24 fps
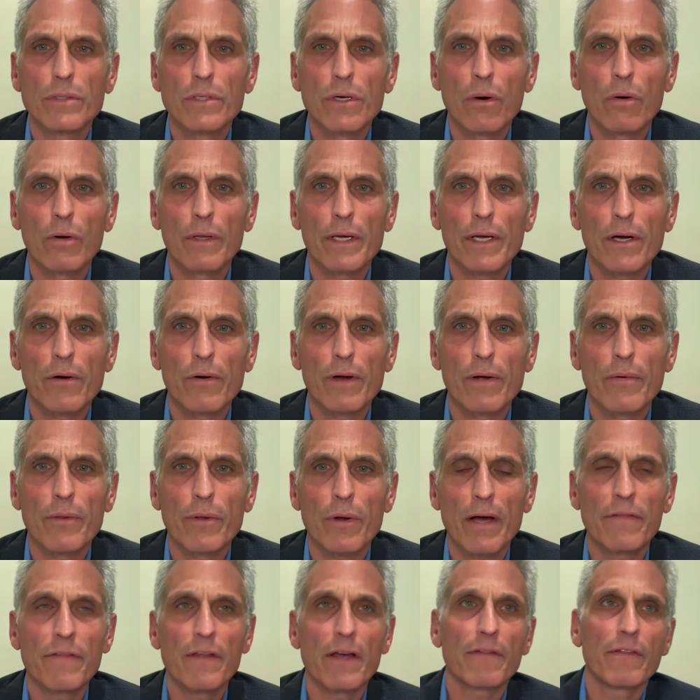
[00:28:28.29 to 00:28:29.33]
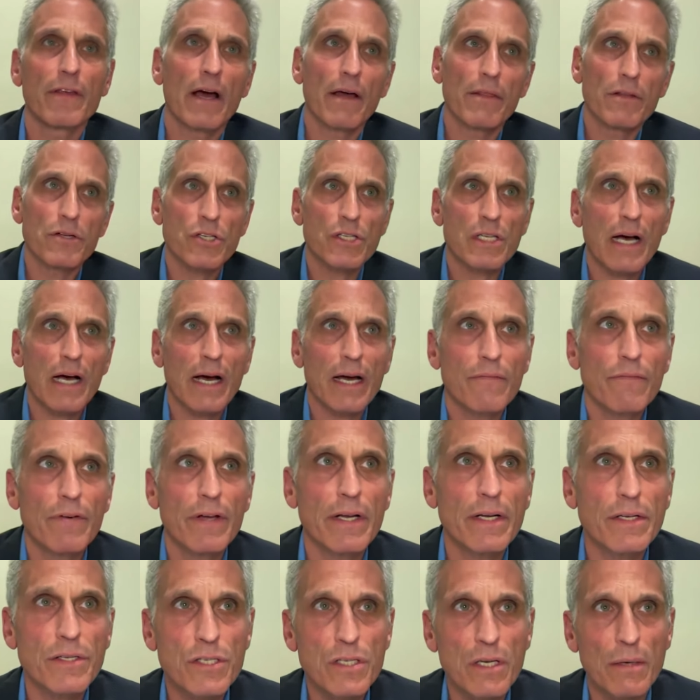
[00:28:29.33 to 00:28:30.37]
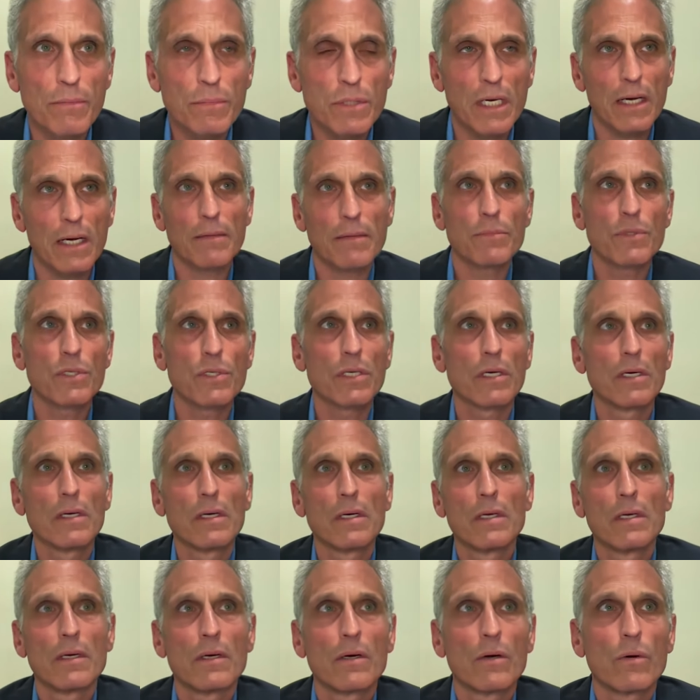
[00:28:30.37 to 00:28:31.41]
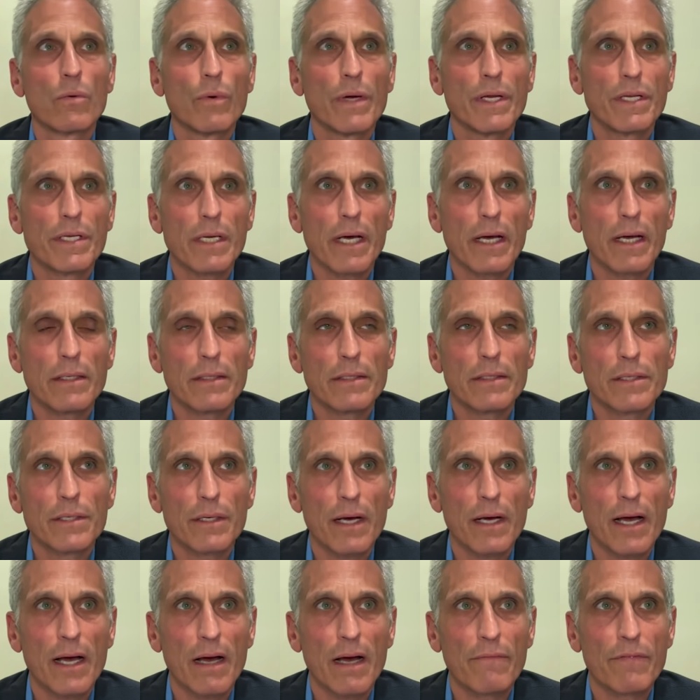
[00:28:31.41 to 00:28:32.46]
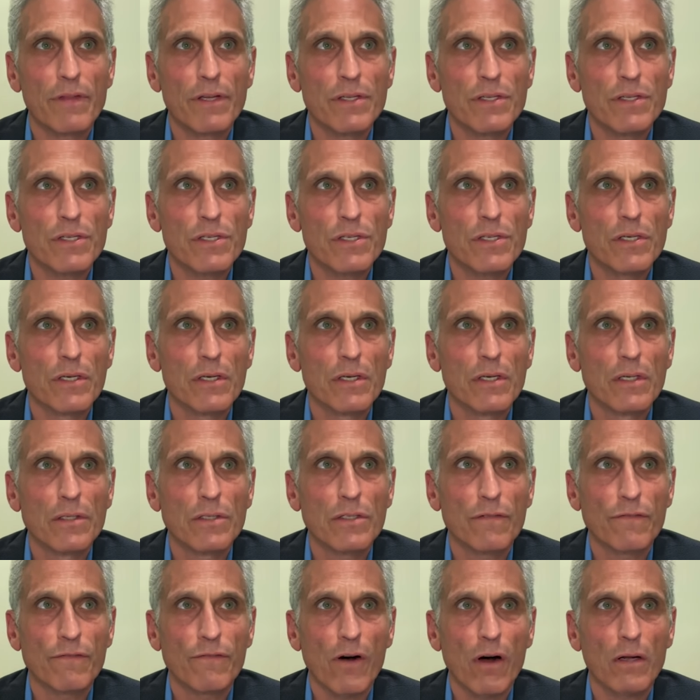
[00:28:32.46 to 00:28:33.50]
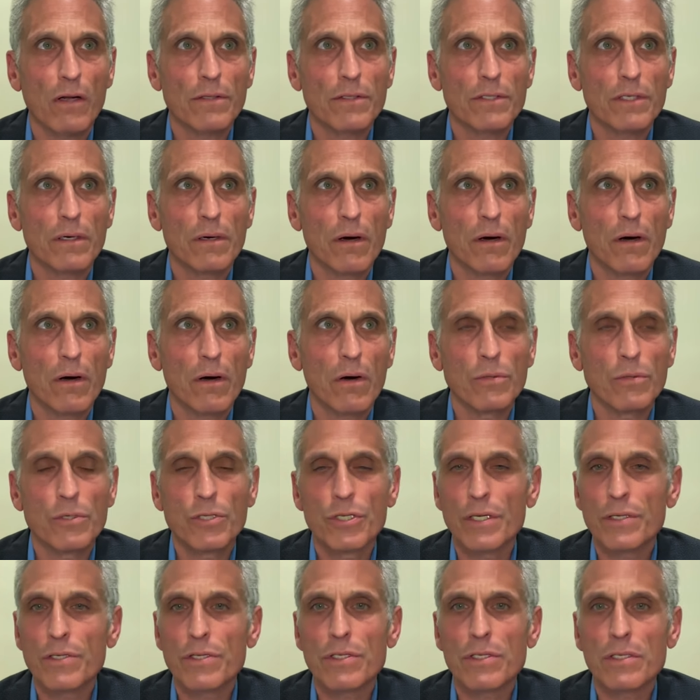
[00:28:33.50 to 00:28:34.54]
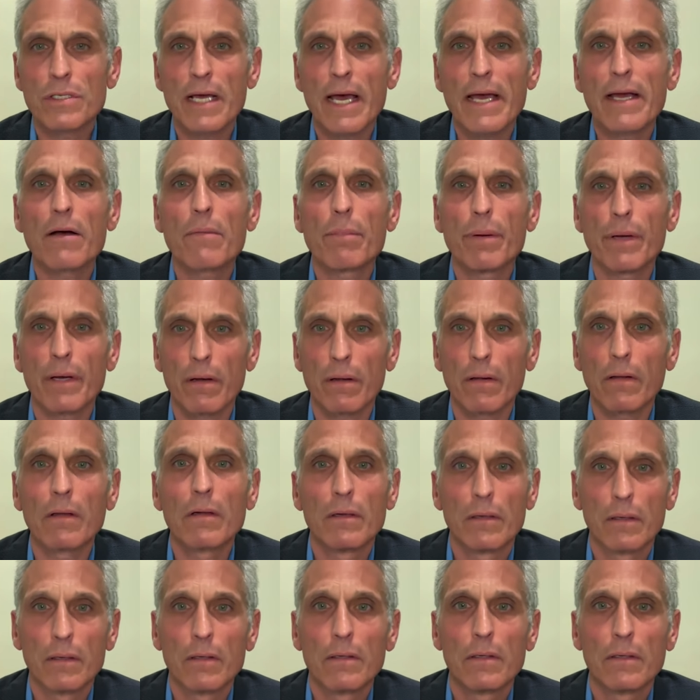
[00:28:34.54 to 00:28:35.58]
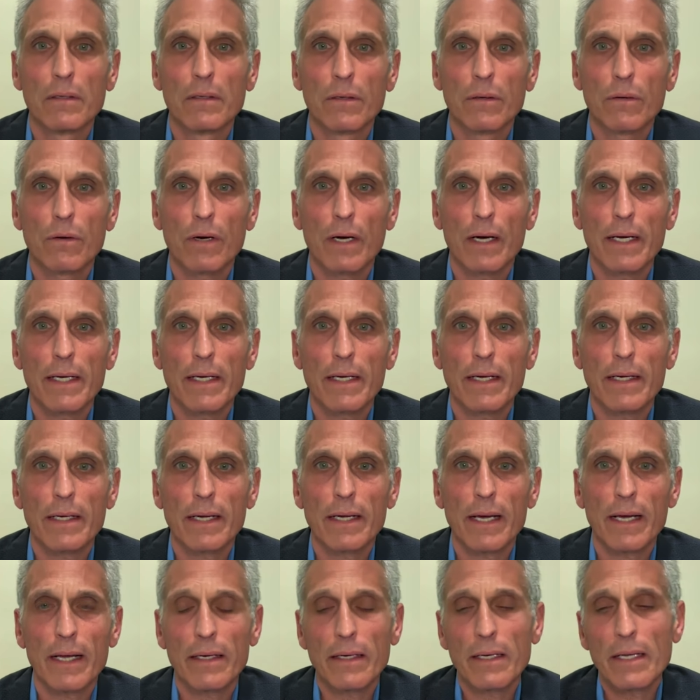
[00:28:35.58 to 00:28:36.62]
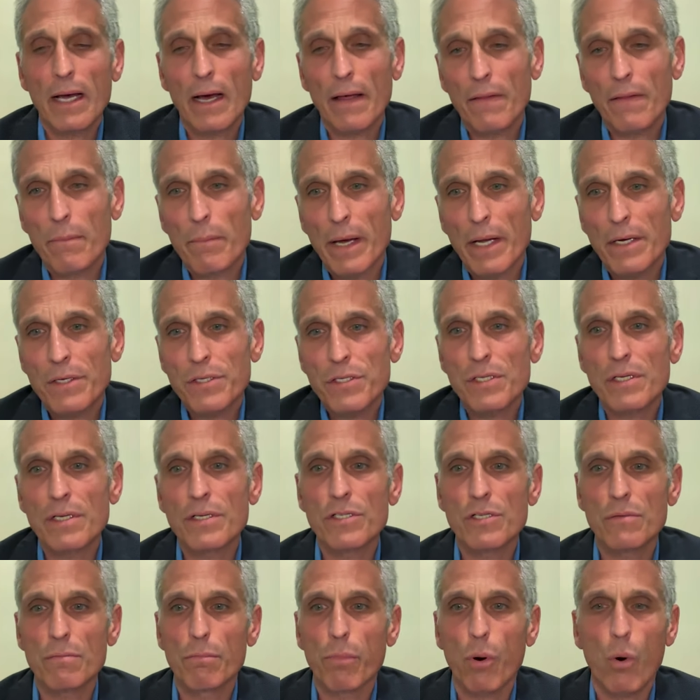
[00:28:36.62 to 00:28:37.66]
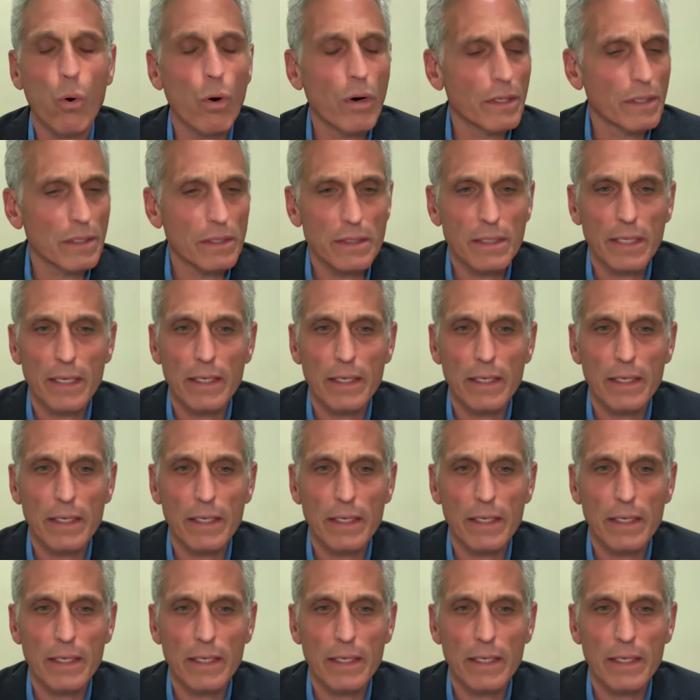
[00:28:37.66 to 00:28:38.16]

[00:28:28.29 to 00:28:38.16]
Totally agree with you. I think the other side of it is sometimes we tend to have this default to, oh, just take a pill, right? And and yeah, the medicine is important.